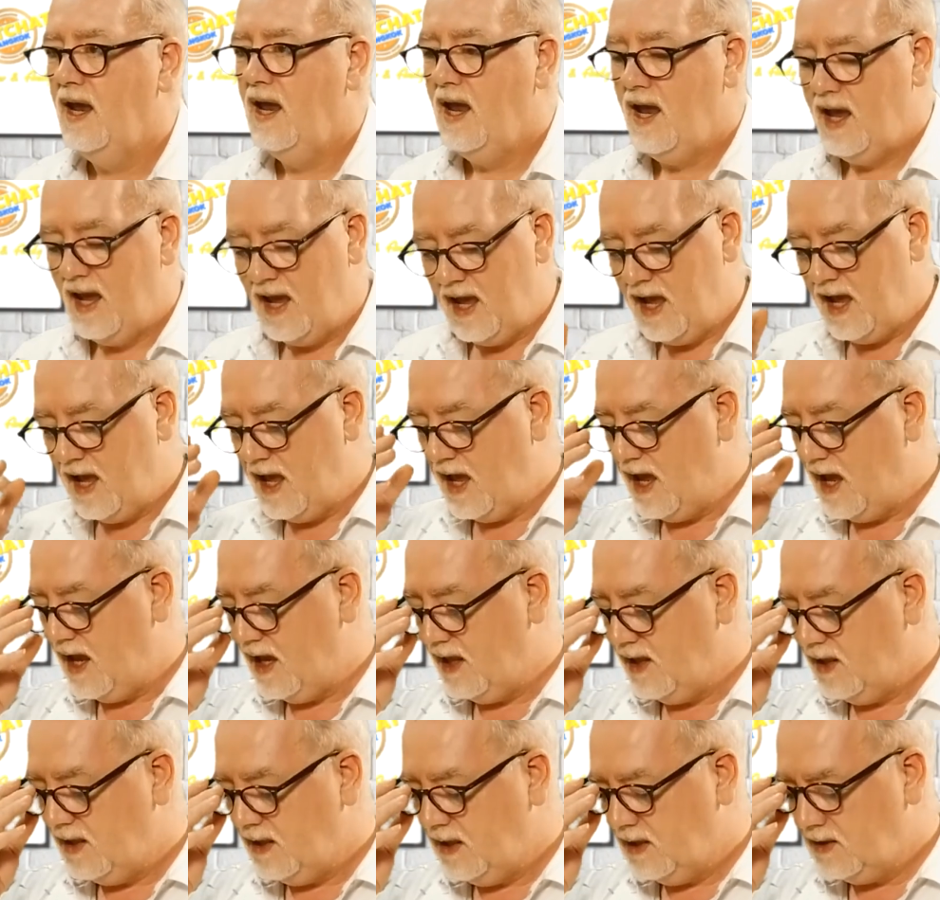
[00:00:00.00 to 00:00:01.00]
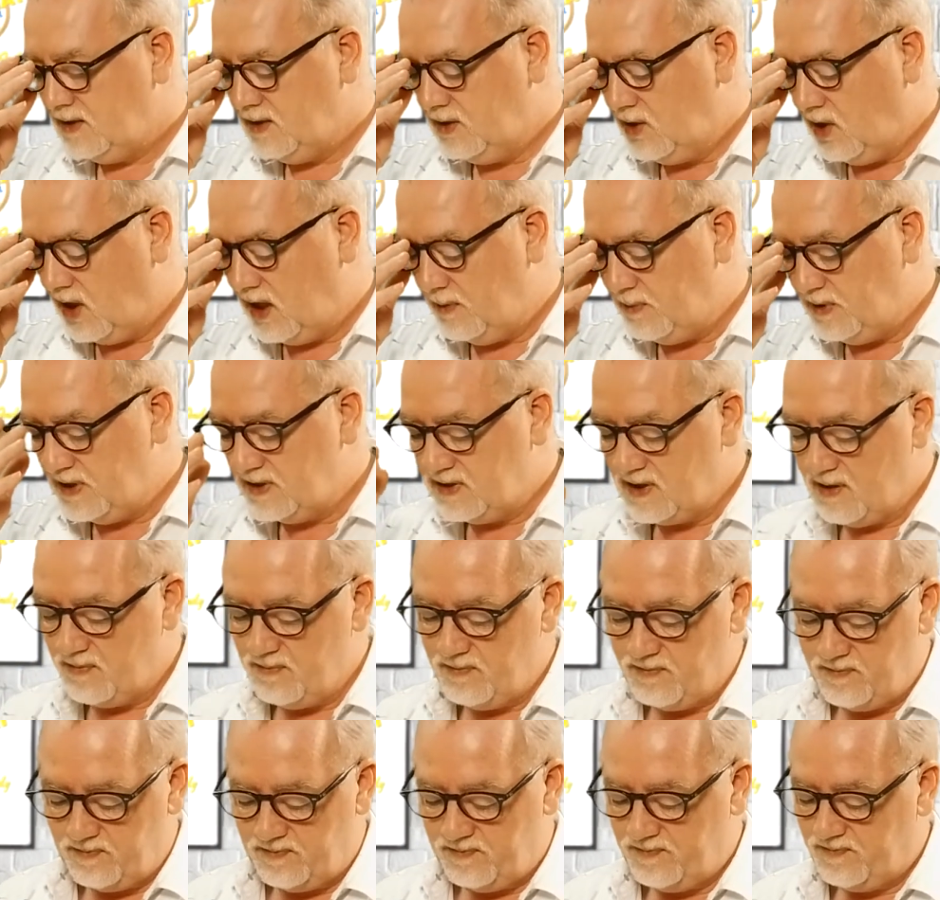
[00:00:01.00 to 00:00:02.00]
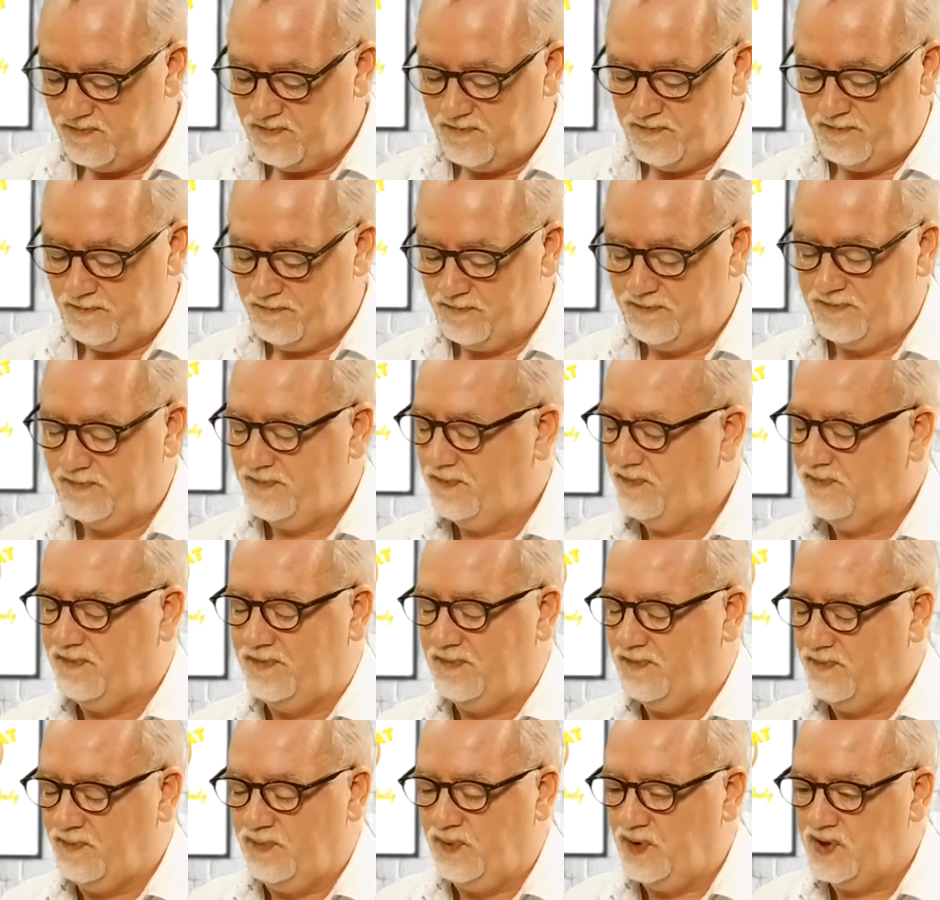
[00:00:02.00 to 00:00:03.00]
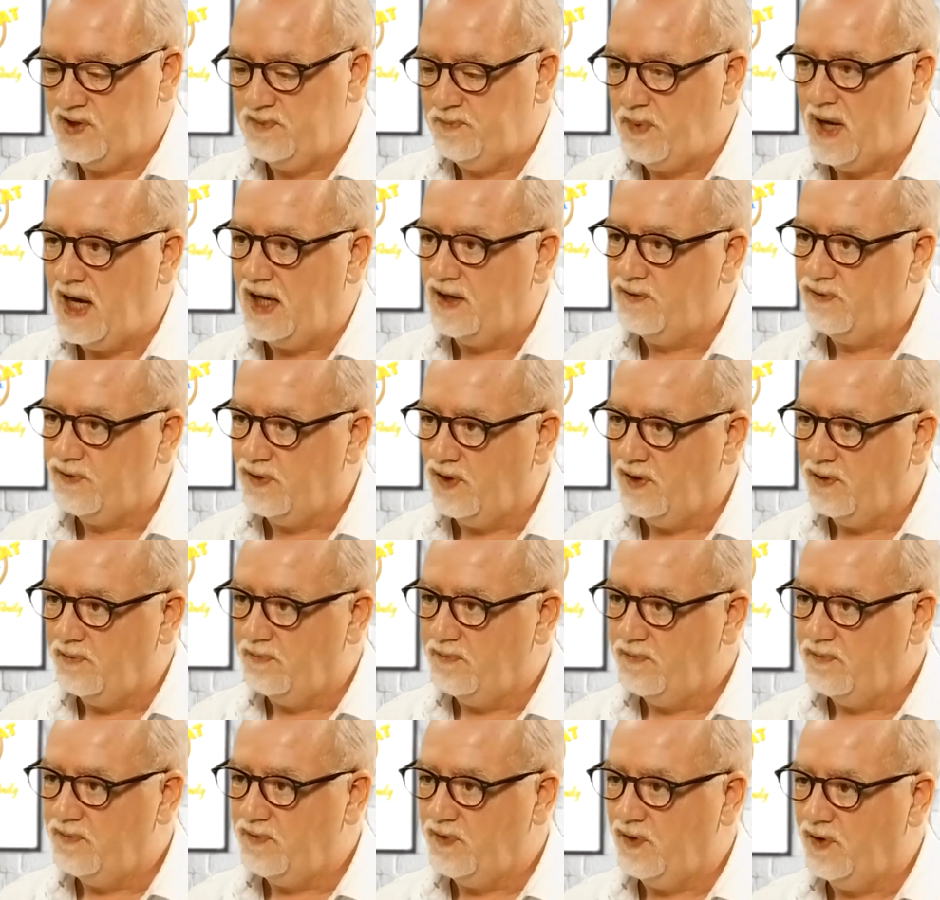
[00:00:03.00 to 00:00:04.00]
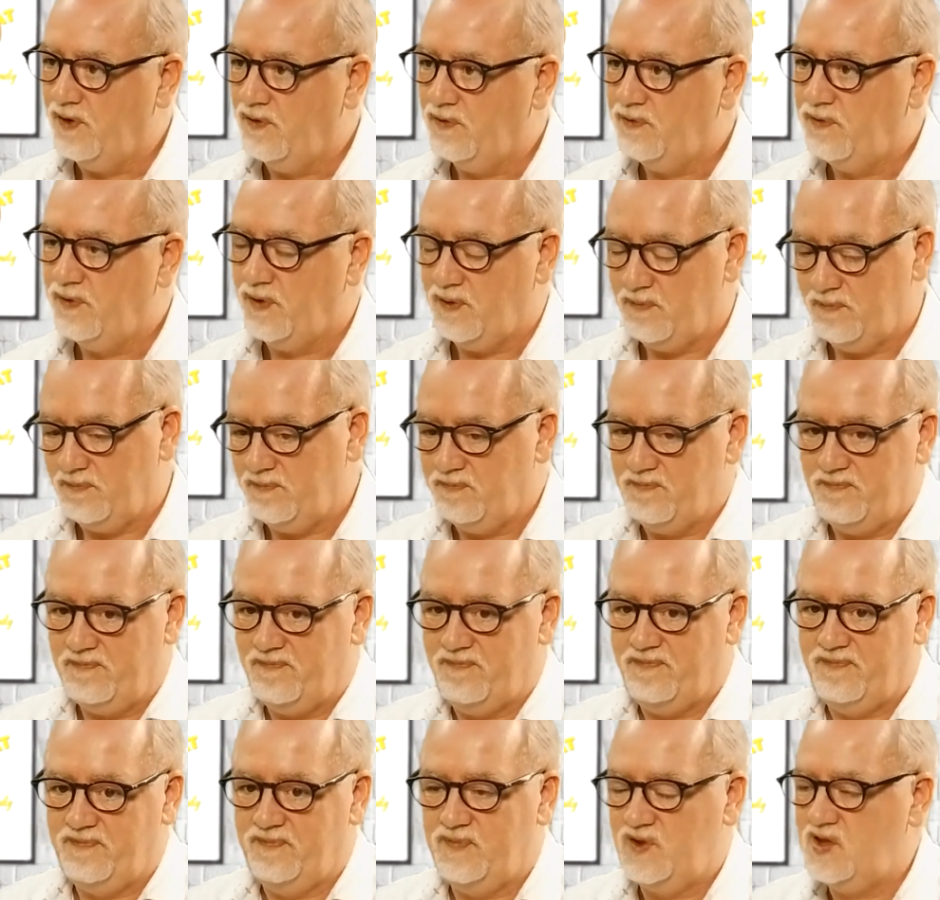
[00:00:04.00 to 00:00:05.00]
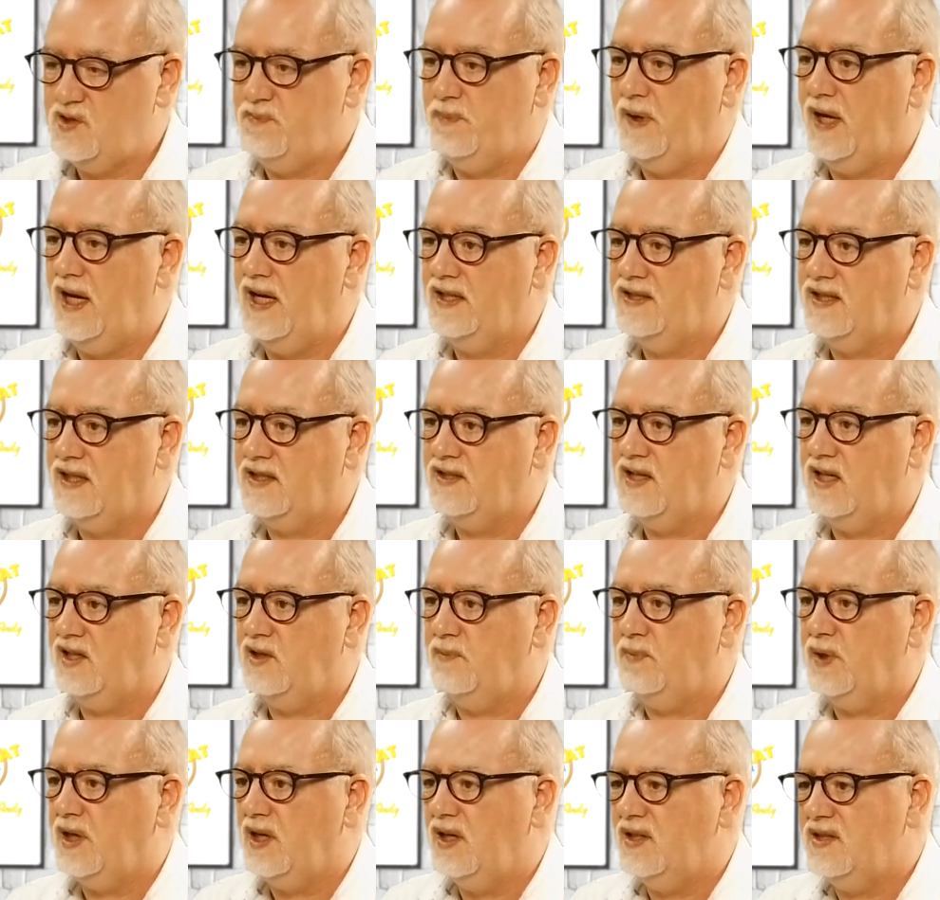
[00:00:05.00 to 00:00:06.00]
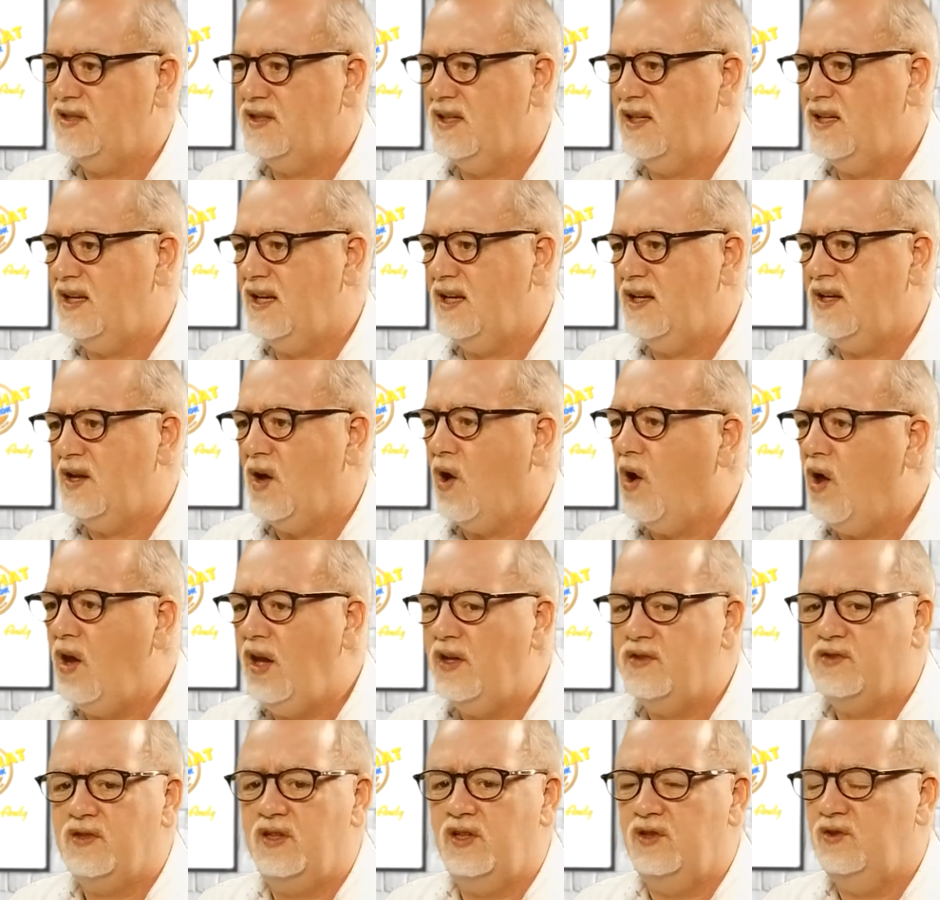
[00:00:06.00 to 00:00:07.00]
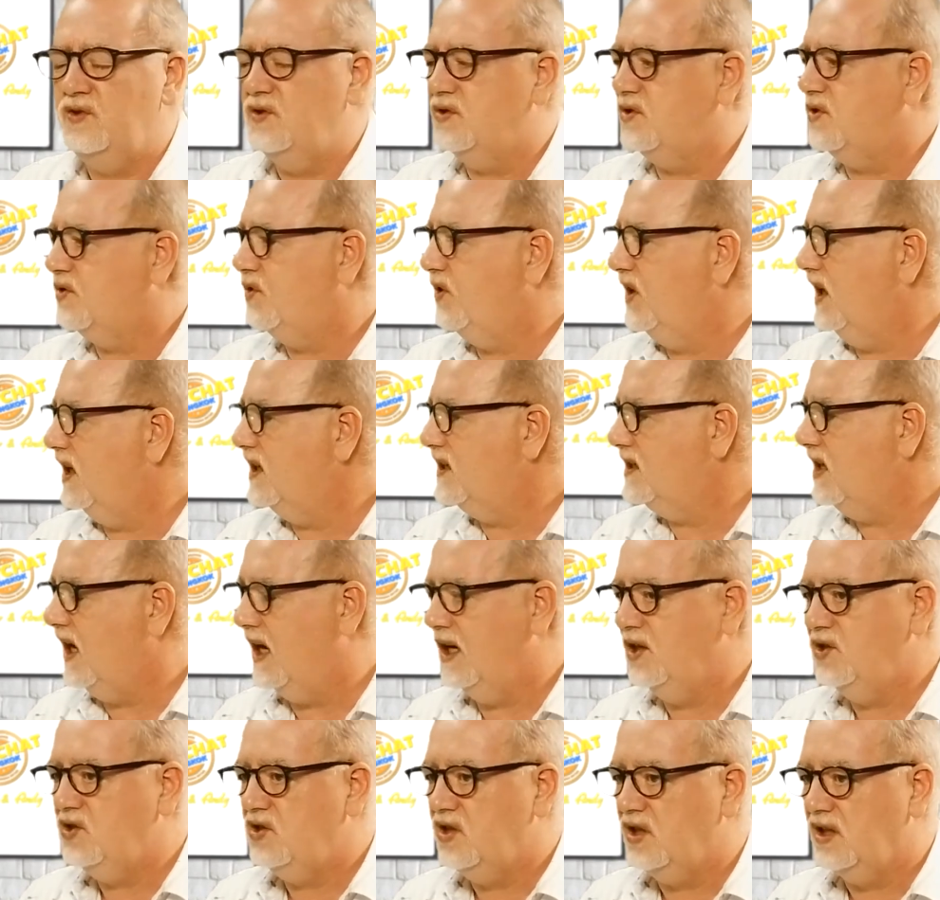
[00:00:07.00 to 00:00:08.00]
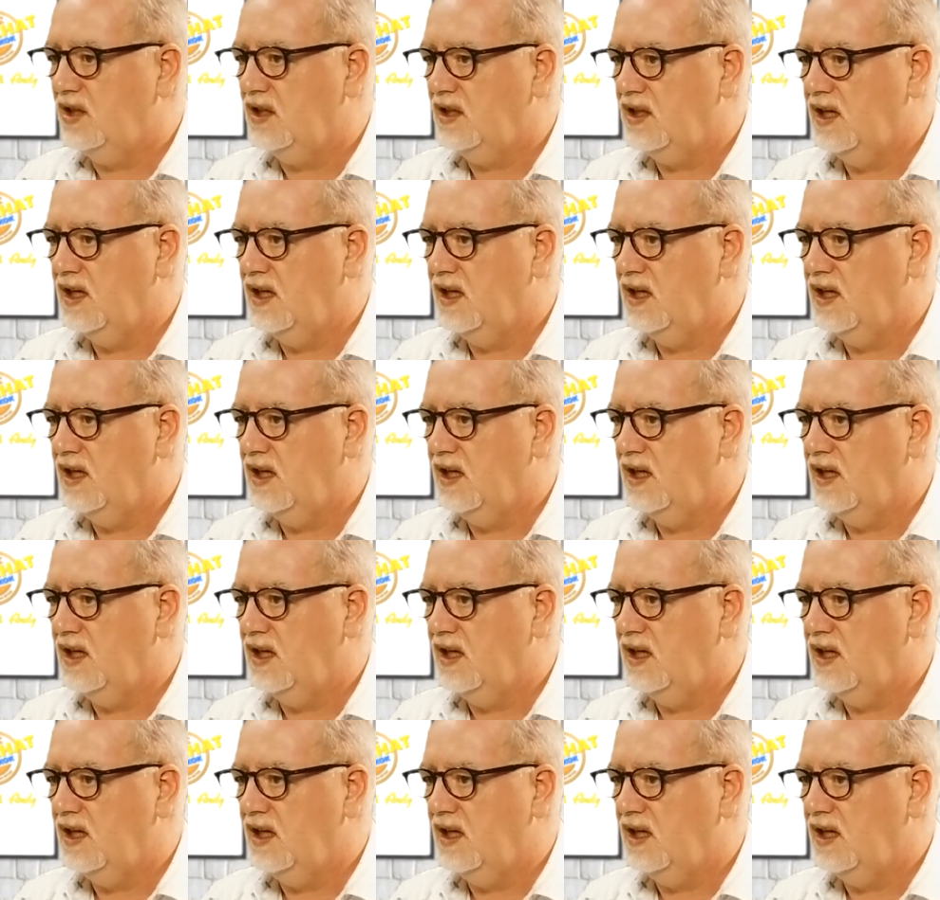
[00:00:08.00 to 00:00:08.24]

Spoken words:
There's got to be some respect for space, etc. Because all it's going to do is create tension.